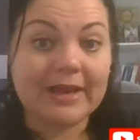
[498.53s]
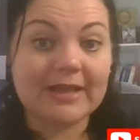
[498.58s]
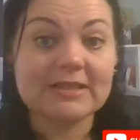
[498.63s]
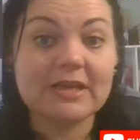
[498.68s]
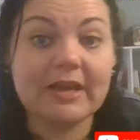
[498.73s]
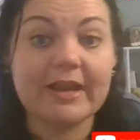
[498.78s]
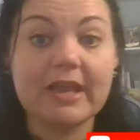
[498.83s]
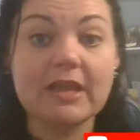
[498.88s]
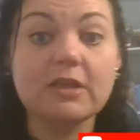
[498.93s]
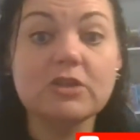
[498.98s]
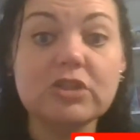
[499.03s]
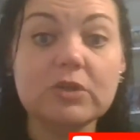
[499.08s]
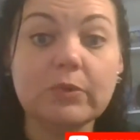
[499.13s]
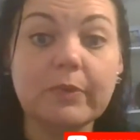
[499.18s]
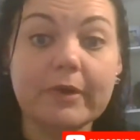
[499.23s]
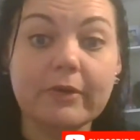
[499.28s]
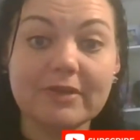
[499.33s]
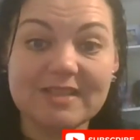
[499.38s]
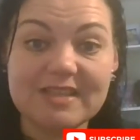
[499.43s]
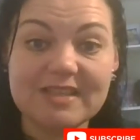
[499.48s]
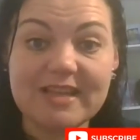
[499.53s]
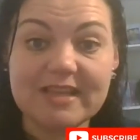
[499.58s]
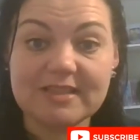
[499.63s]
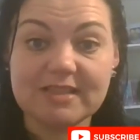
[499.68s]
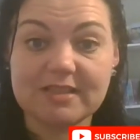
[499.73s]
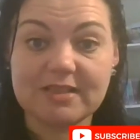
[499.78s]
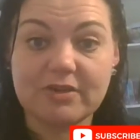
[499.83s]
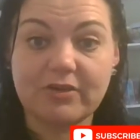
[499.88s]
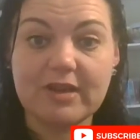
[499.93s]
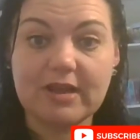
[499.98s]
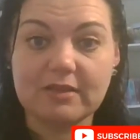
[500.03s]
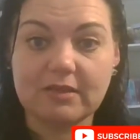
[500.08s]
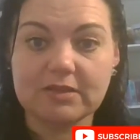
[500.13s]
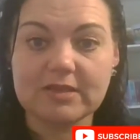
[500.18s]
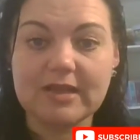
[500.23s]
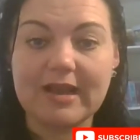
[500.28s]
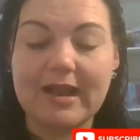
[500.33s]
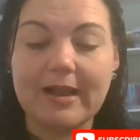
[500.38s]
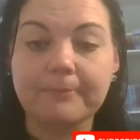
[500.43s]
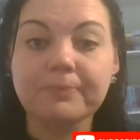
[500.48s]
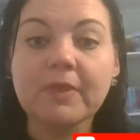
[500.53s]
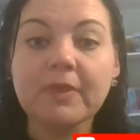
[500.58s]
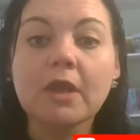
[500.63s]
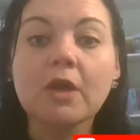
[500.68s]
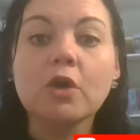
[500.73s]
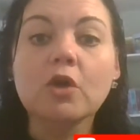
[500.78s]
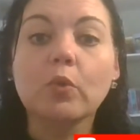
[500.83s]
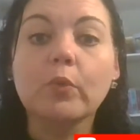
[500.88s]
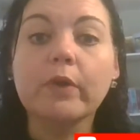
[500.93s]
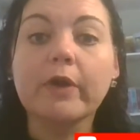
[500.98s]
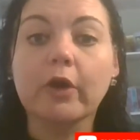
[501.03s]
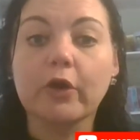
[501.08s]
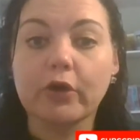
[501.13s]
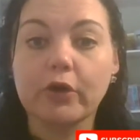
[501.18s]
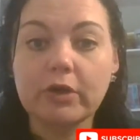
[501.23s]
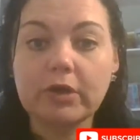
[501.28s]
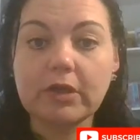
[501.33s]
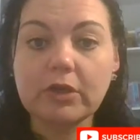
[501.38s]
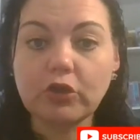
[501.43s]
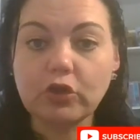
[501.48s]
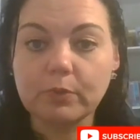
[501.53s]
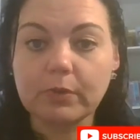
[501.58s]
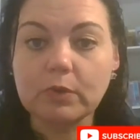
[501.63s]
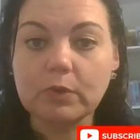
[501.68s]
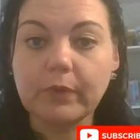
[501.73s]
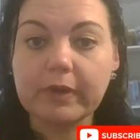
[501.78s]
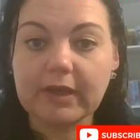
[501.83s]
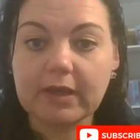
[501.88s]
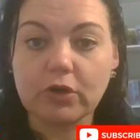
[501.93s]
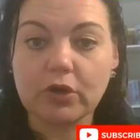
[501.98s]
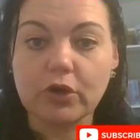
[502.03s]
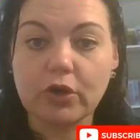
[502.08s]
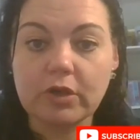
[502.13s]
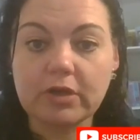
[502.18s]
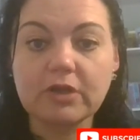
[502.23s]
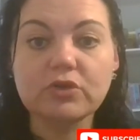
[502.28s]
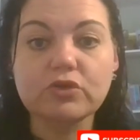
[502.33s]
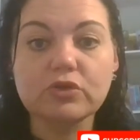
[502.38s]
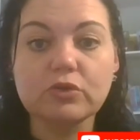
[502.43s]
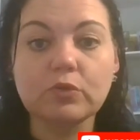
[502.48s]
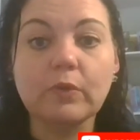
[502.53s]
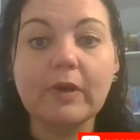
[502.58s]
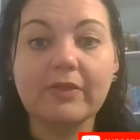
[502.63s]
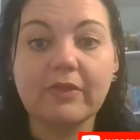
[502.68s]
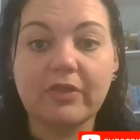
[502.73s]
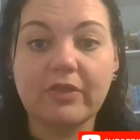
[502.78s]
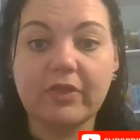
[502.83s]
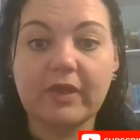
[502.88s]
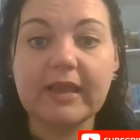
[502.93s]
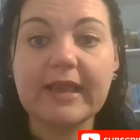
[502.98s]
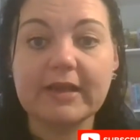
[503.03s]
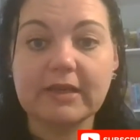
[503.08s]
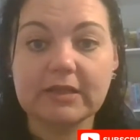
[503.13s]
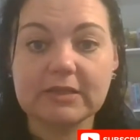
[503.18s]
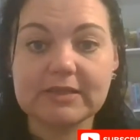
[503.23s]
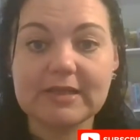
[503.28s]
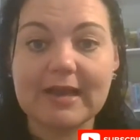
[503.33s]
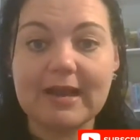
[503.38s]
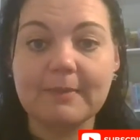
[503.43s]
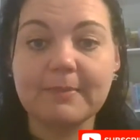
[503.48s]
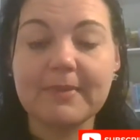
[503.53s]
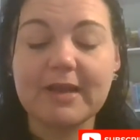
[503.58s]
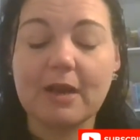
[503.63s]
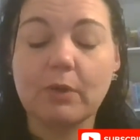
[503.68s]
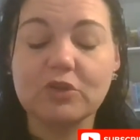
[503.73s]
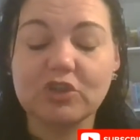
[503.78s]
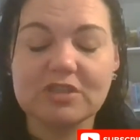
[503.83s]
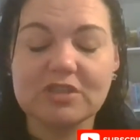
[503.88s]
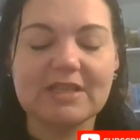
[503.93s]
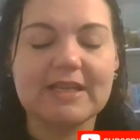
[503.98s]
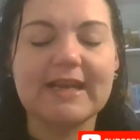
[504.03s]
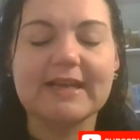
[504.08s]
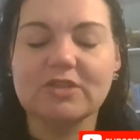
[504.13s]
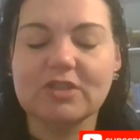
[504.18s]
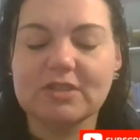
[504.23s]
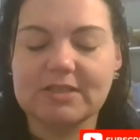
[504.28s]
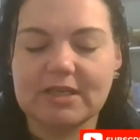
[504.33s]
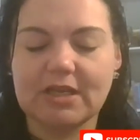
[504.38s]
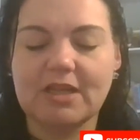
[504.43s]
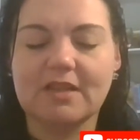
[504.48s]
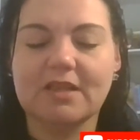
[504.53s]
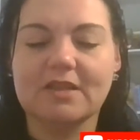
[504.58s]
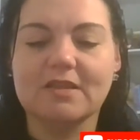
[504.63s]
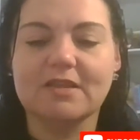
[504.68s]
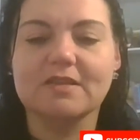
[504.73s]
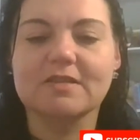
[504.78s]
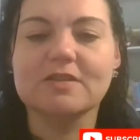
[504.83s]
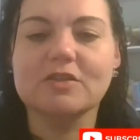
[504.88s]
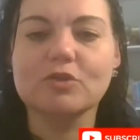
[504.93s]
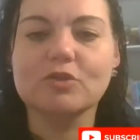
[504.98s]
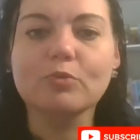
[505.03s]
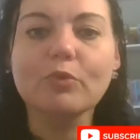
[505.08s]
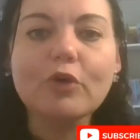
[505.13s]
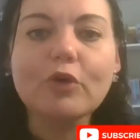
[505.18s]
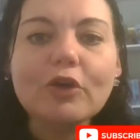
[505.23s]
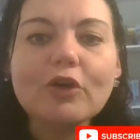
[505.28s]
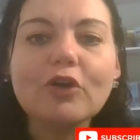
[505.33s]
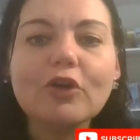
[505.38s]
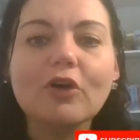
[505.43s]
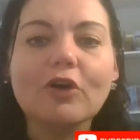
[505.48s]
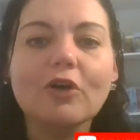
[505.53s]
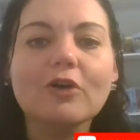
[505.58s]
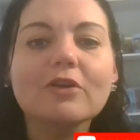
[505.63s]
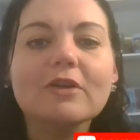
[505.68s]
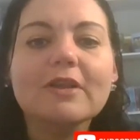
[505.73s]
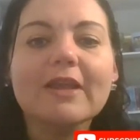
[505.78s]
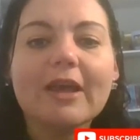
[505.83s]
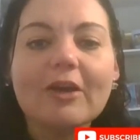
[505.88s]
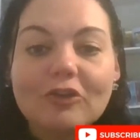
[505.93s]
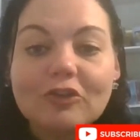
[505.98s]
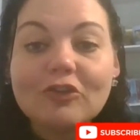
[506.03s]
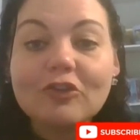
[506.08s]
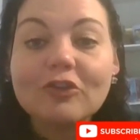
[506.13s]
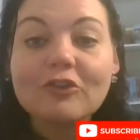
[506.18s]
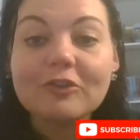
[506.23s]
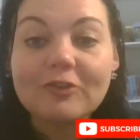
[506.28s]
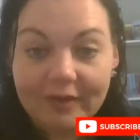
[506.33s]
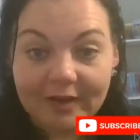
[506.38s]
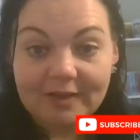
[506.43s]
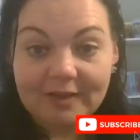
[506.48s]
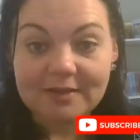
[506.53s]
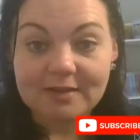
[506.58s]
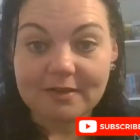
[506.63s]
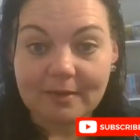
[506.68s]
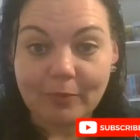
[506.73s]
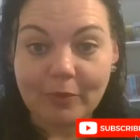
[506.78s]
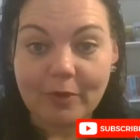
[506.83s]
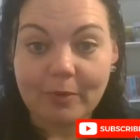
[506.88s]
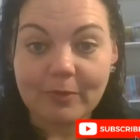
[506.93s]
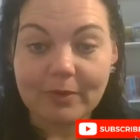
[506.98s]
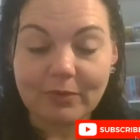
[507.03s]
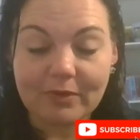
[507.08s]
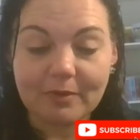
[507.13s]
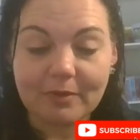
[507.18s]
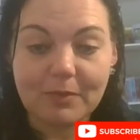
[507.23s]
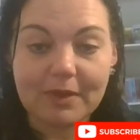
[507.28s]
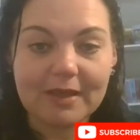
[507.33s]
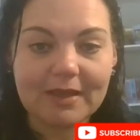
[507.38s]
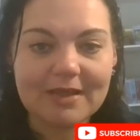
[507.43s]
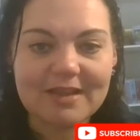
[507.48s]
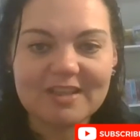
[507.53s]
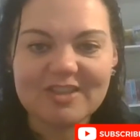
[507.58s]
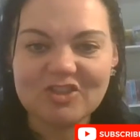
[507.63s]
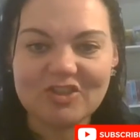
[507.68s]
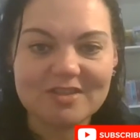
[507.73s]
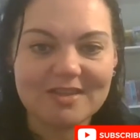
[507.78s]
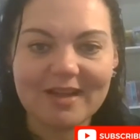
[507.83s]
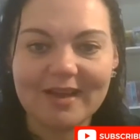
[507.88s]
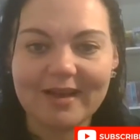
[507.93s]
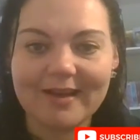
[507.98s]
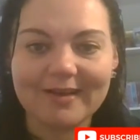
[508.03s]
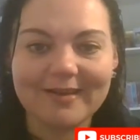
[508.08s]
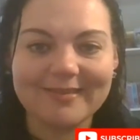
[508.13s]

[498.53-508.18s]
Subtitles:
our energy where it's necessary at the time. We are only human. We can only do one thing at a time. And I would just like to tell you that the smirk on Kelso's face at the moment with me, he's just like,